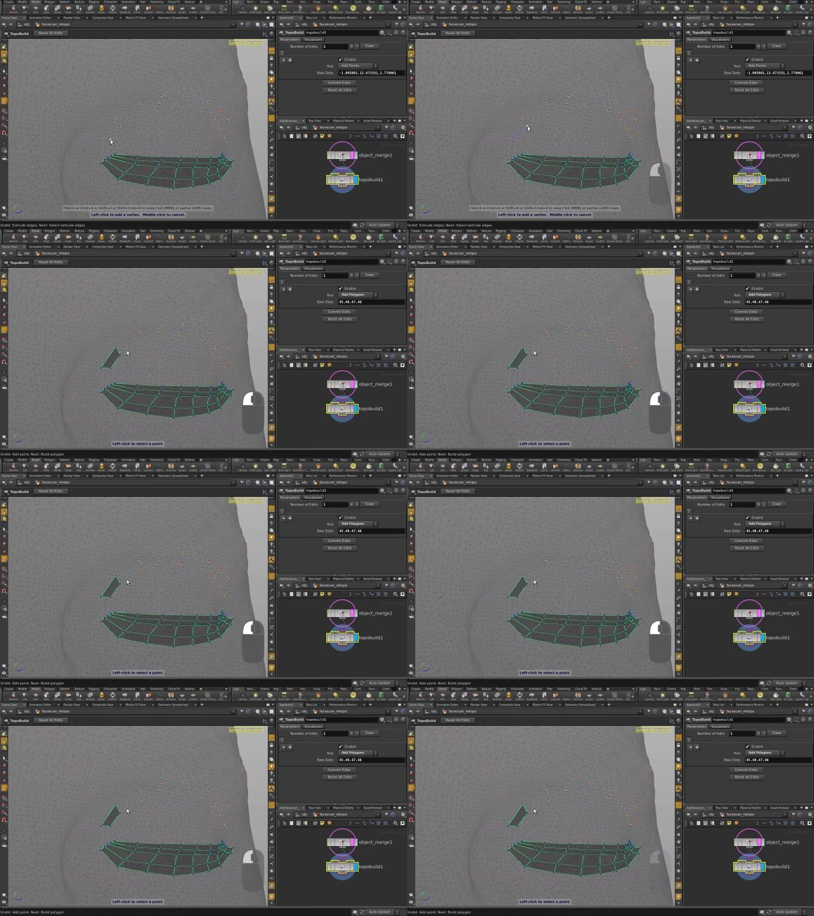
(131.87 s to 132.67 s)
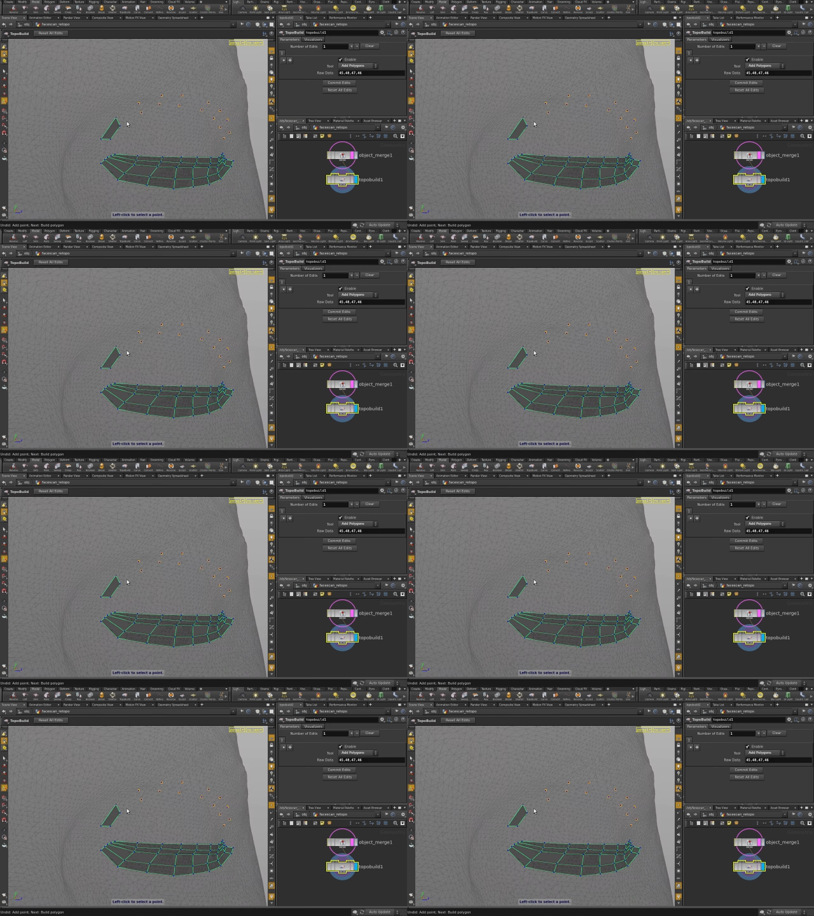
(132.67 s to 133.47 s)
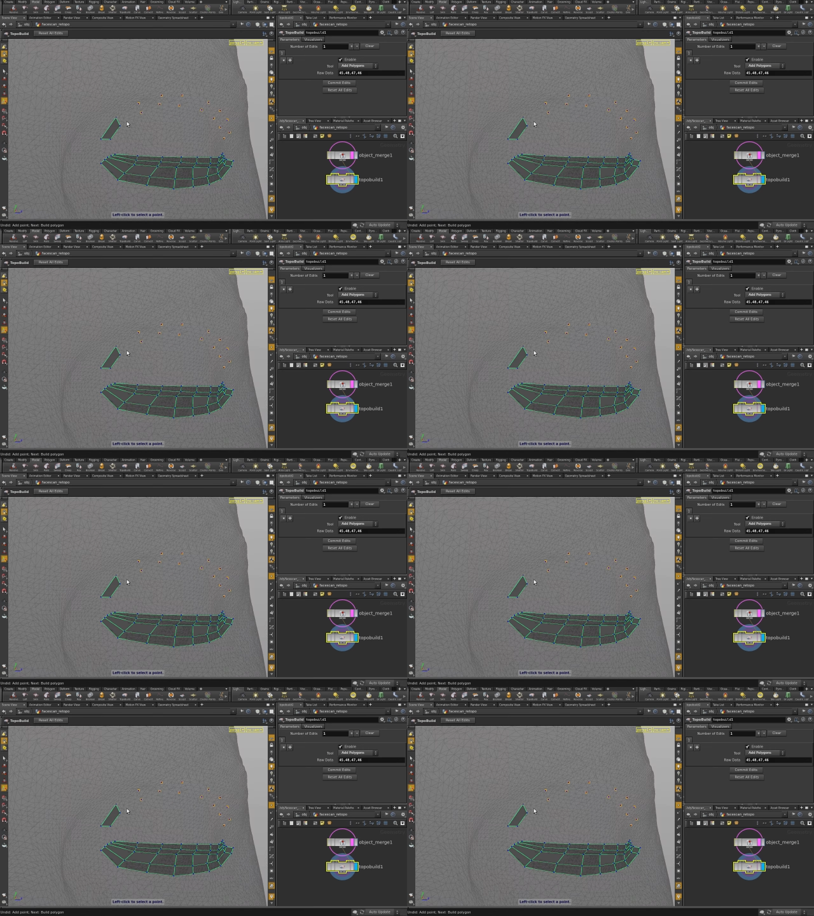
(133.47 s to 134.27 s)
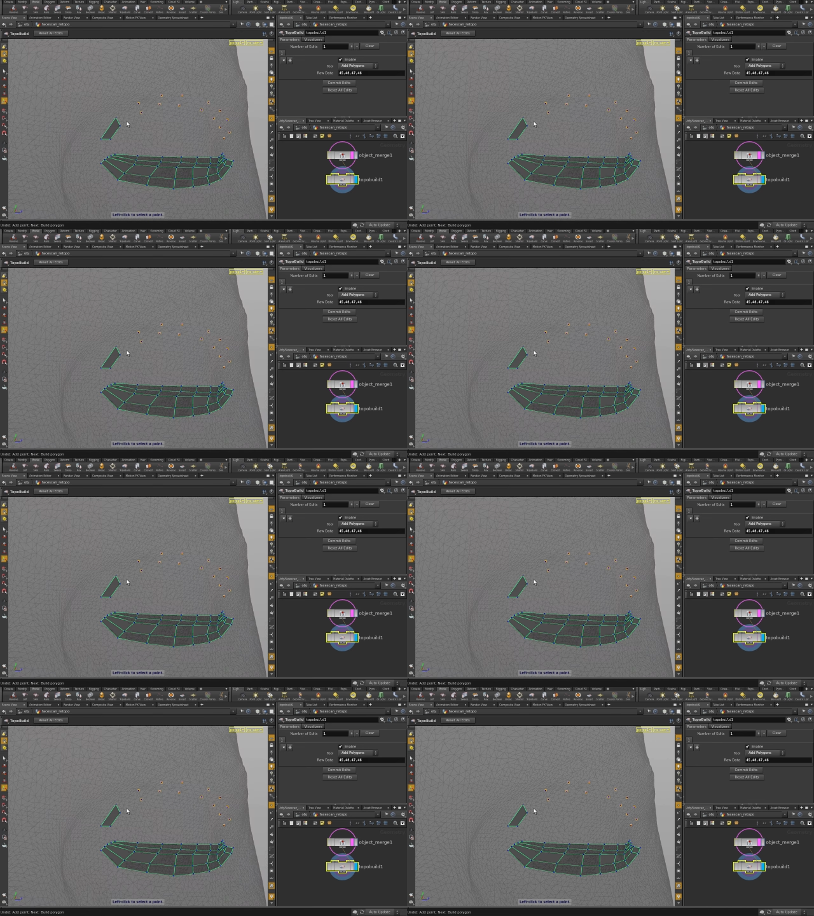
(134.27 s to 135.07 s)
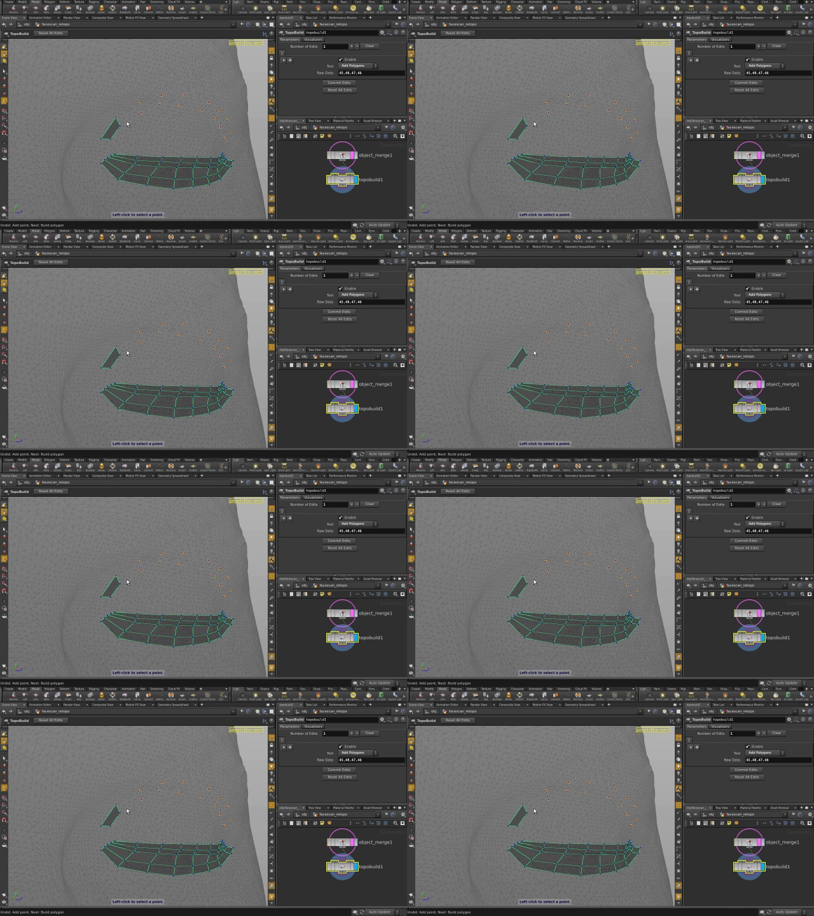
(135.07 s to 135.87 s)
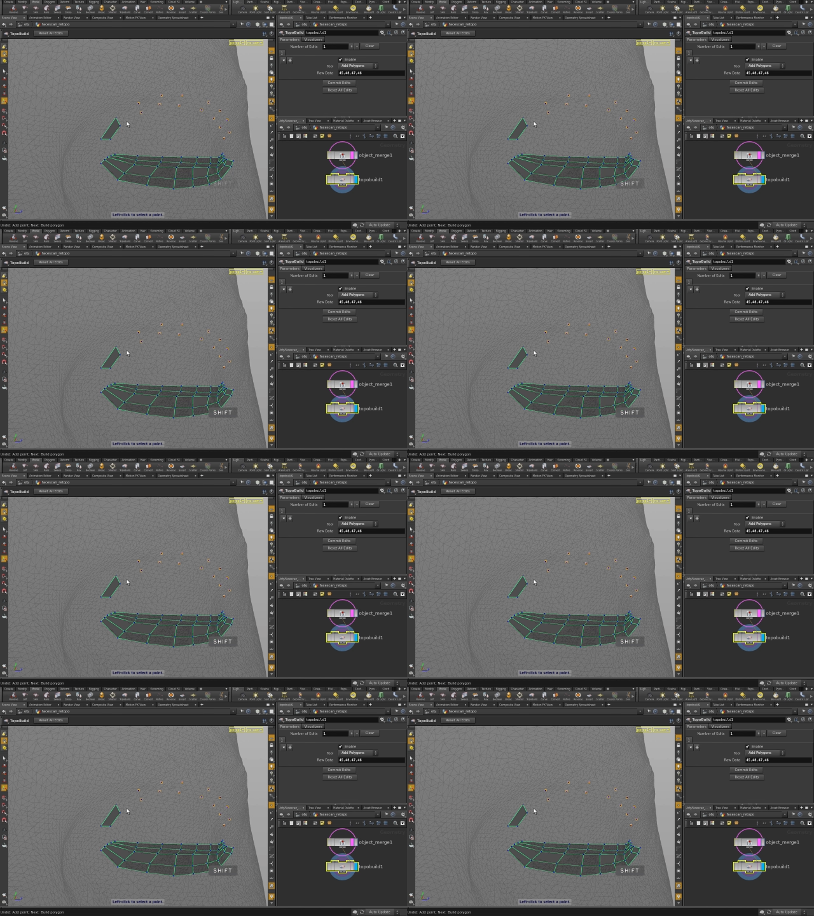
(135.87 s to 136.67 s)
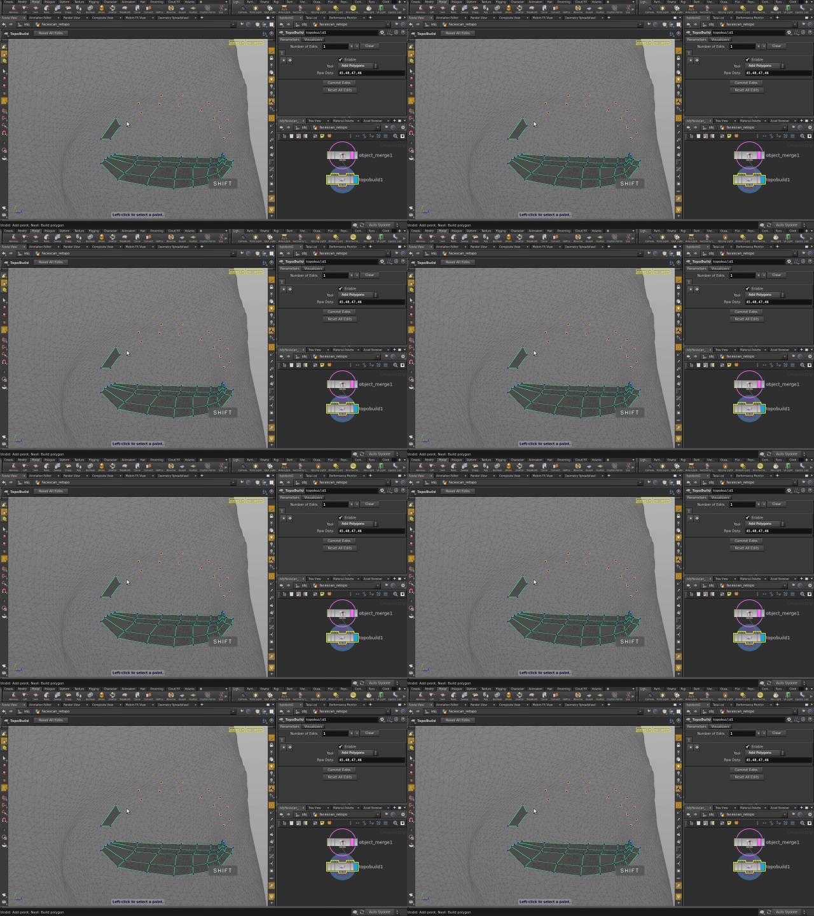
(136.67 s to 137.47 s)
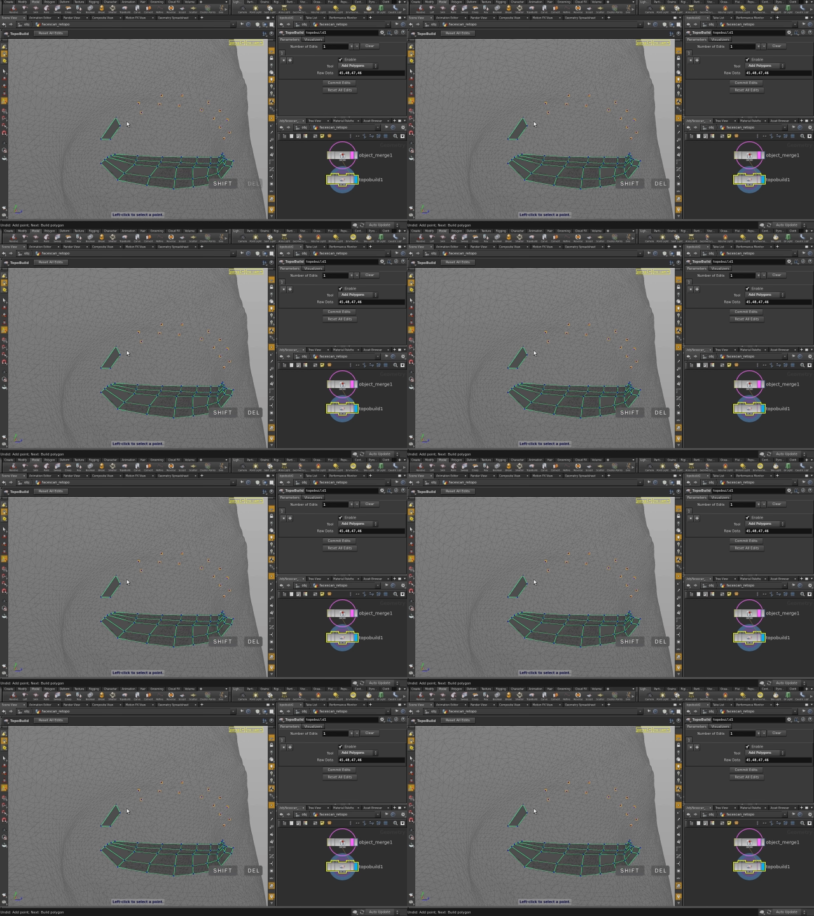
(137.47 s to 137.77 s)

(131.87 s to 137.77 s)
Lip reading: [unreadable: no face in view]